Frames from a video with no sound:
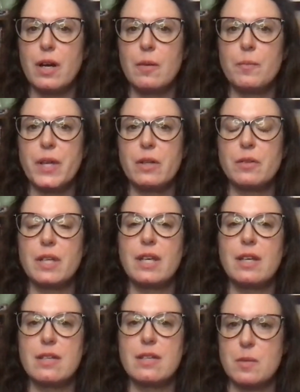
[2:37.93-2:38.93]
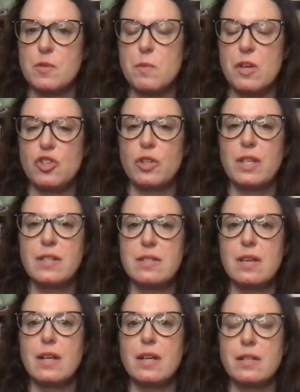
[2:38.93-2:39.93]
I don't think he has some special
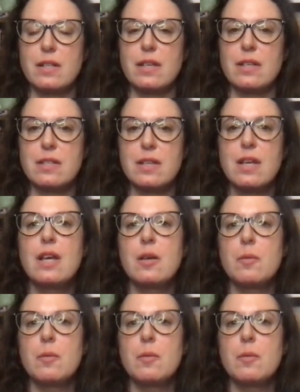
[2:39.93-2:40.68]
insight into this,